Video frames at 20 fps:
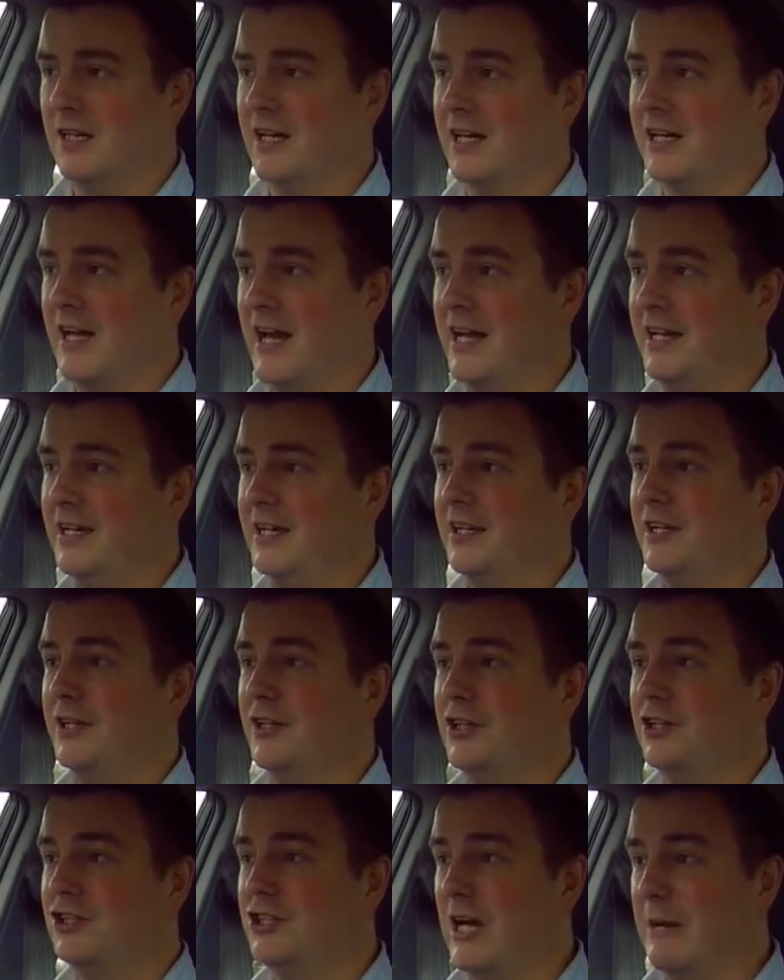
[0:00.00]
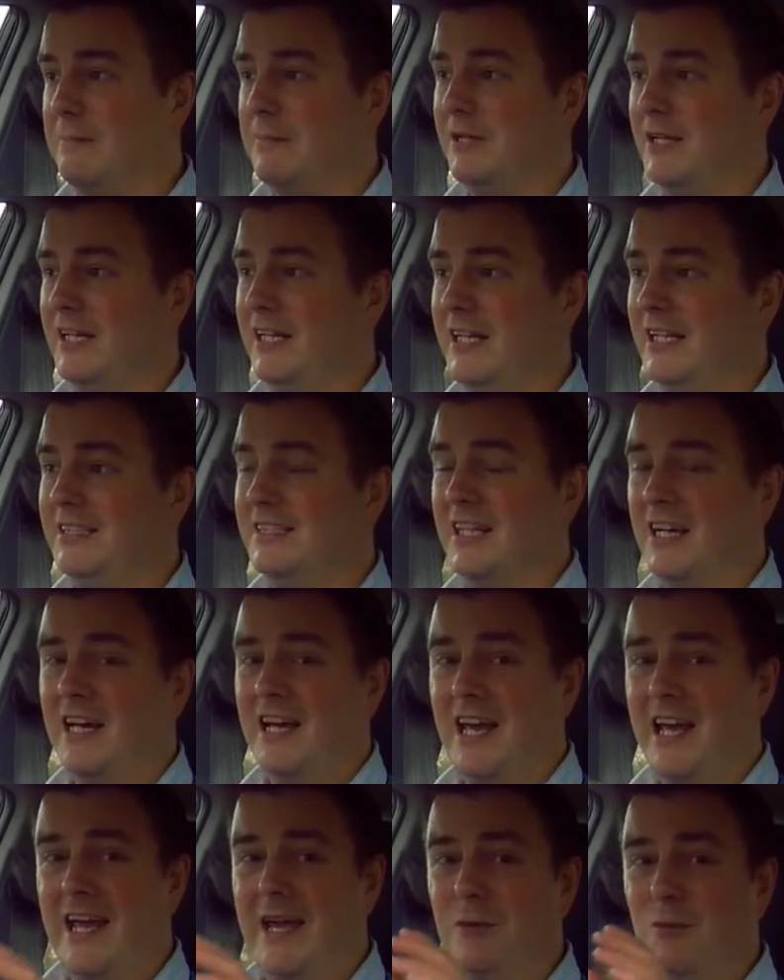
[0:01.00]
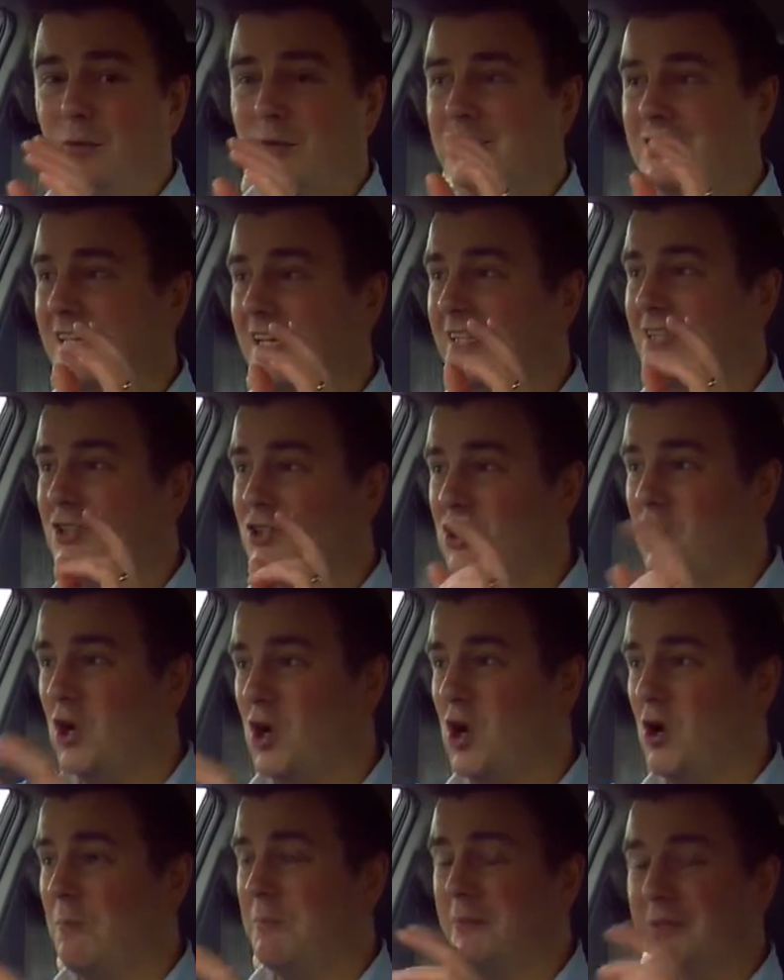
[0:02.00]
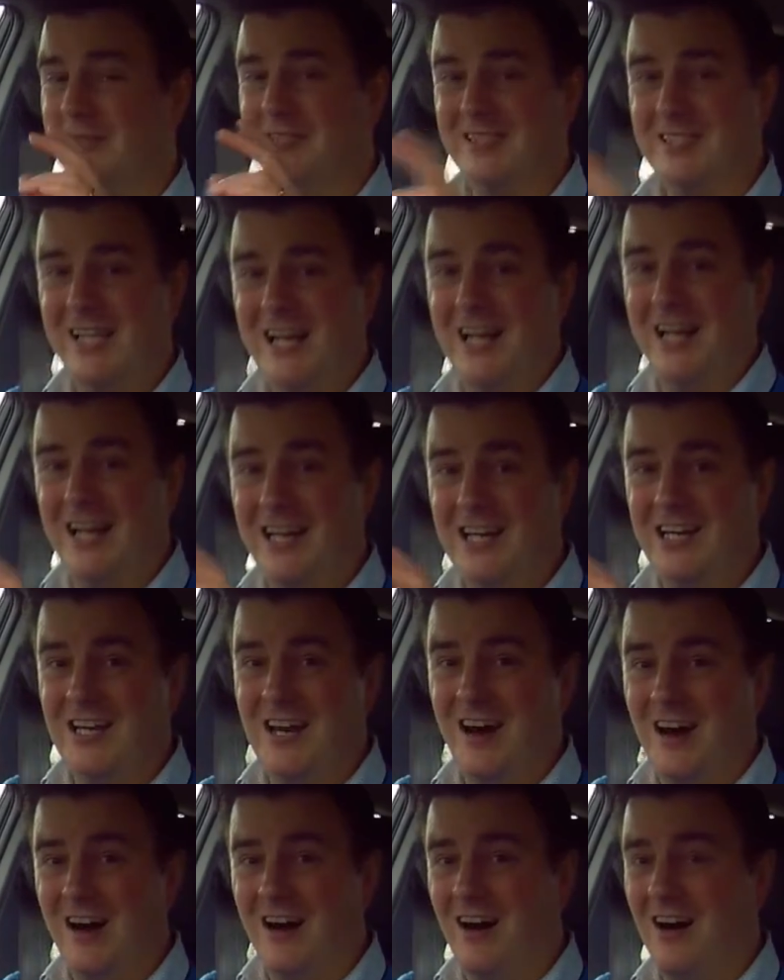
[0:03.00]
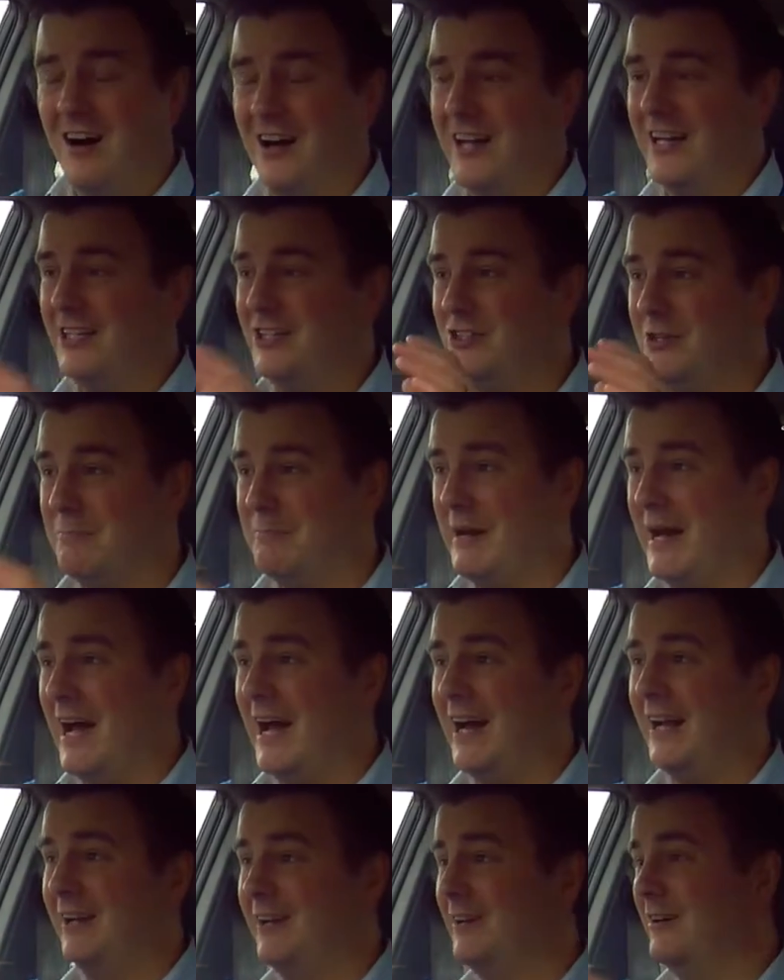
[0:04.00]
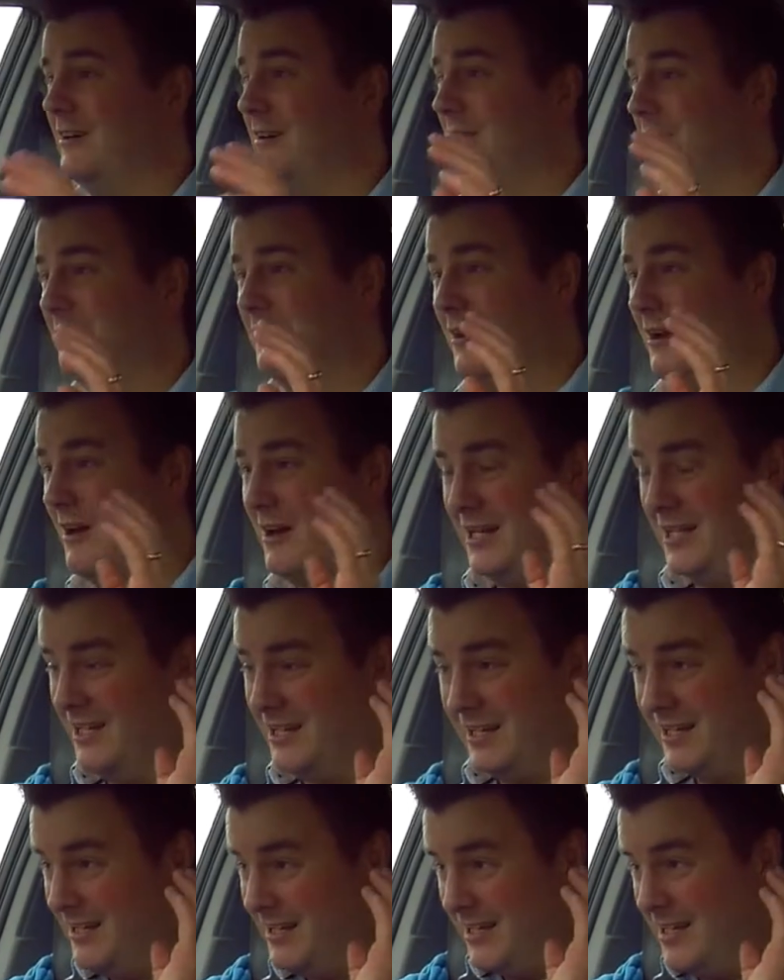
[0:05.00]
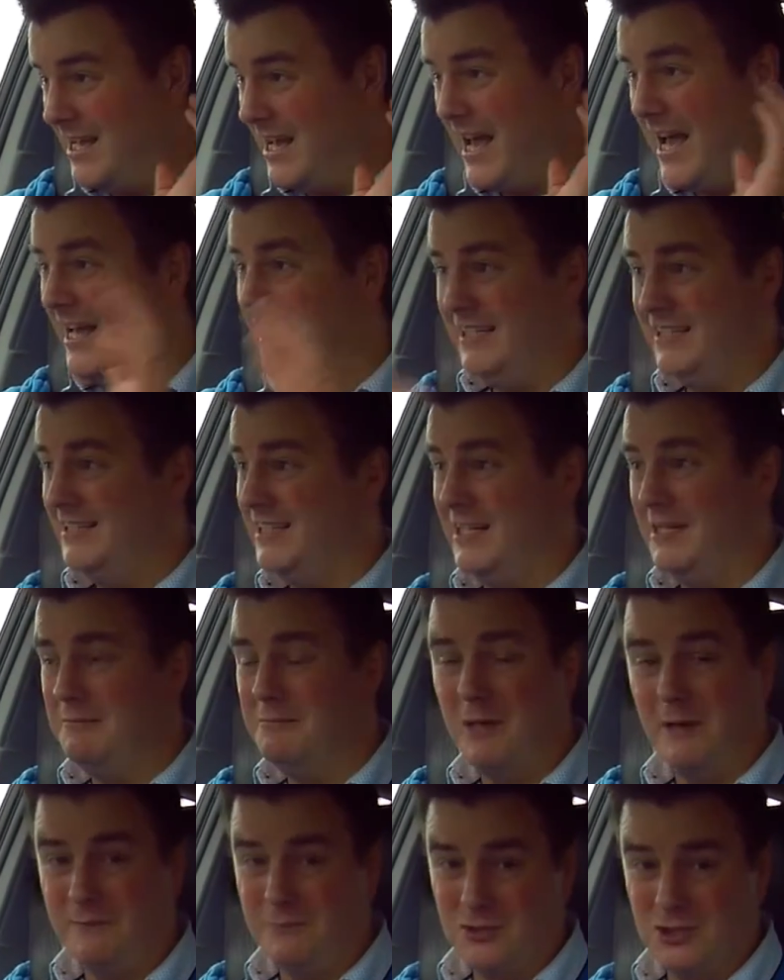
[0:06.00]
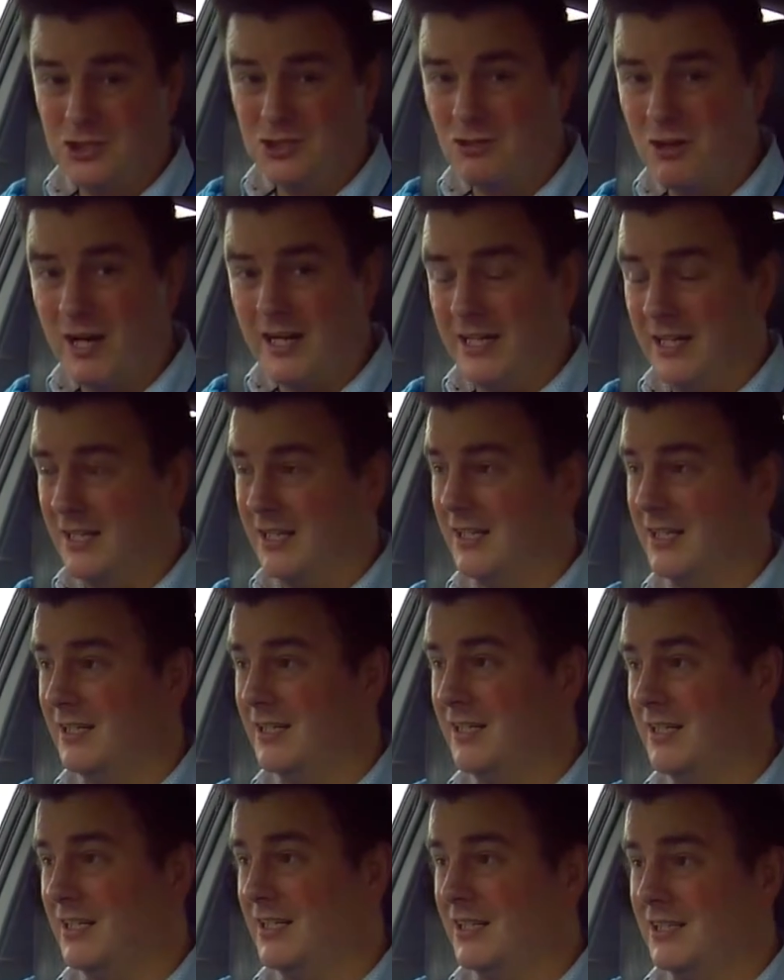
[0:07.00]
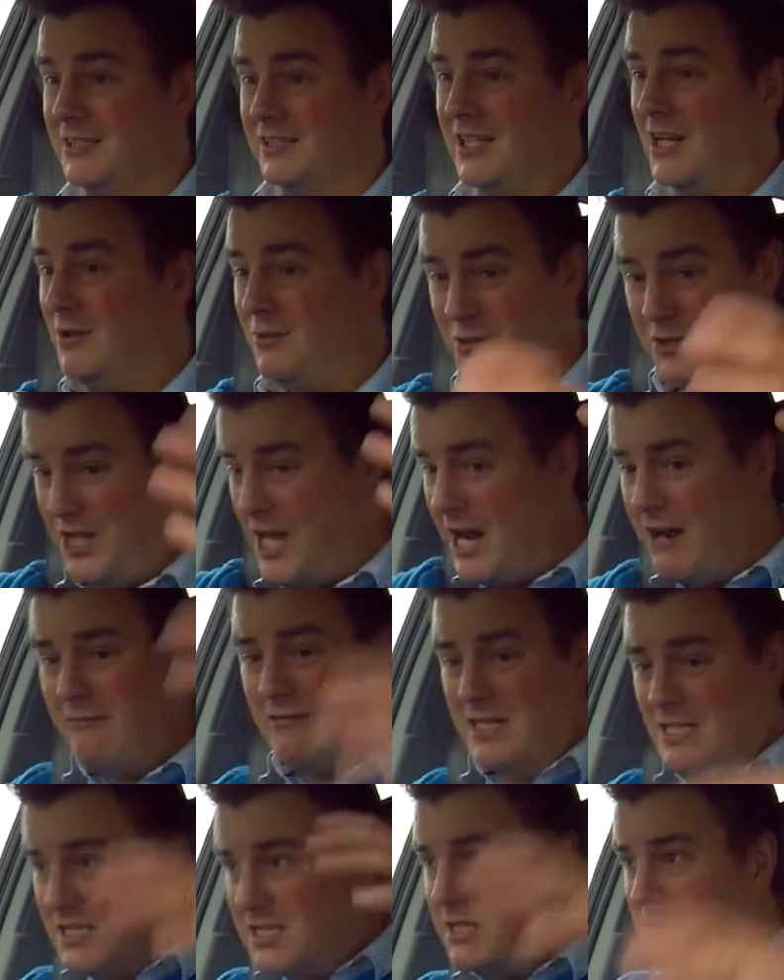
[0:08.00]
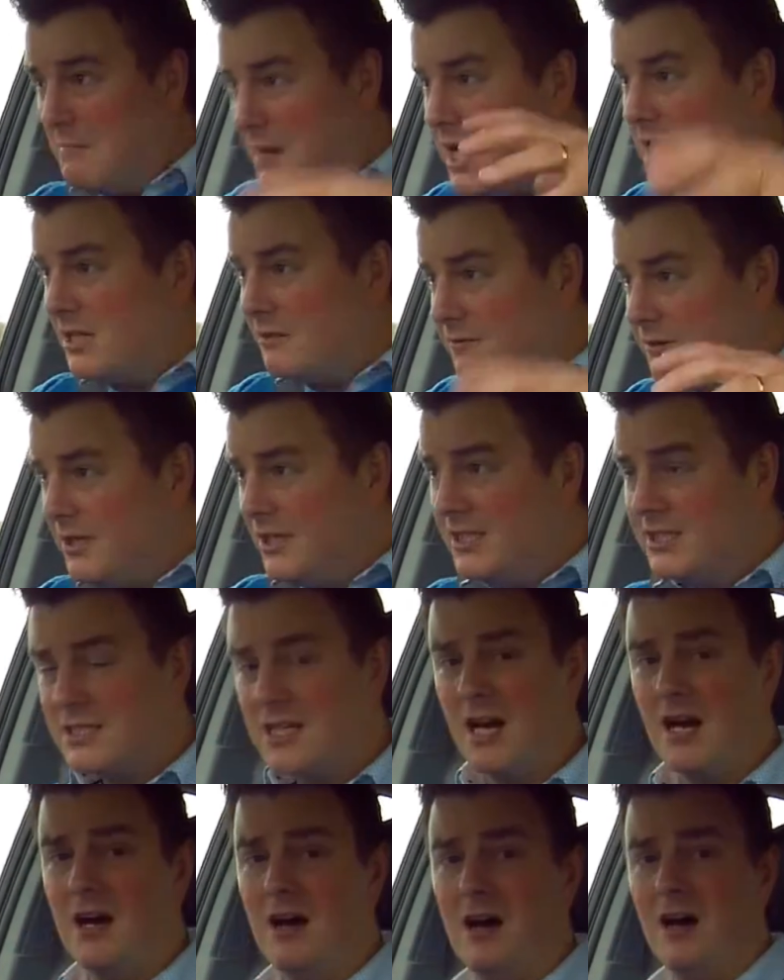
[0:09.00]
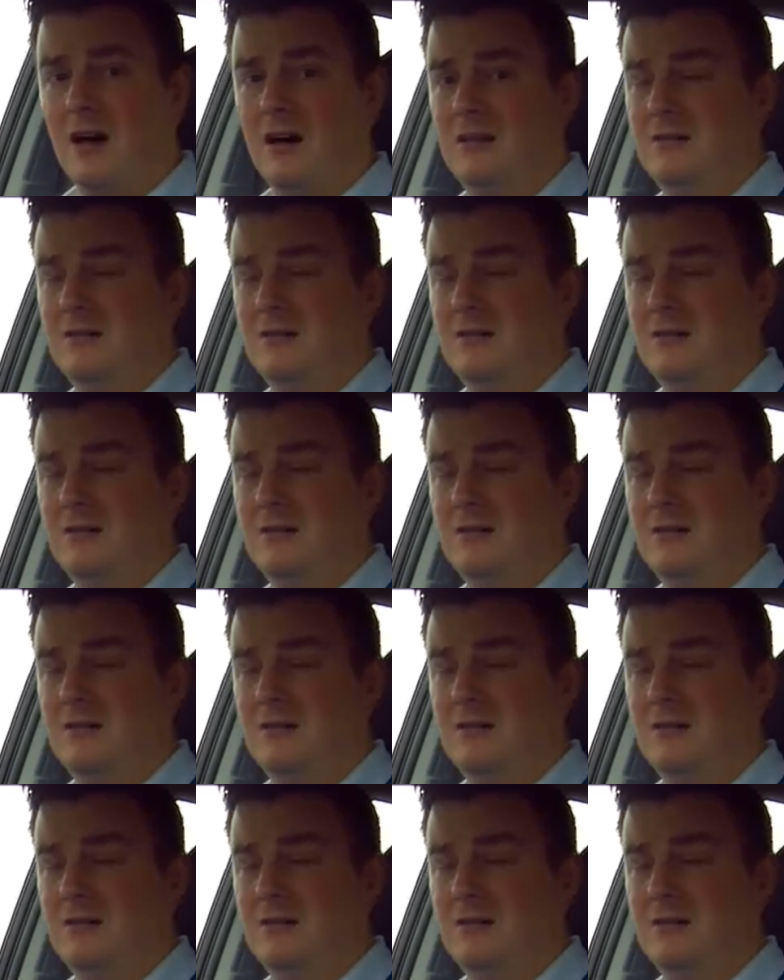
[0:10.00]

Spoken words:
okay? The Japanese, it was their top selling car in Japan for like 18 months straight. So there is demand for this car.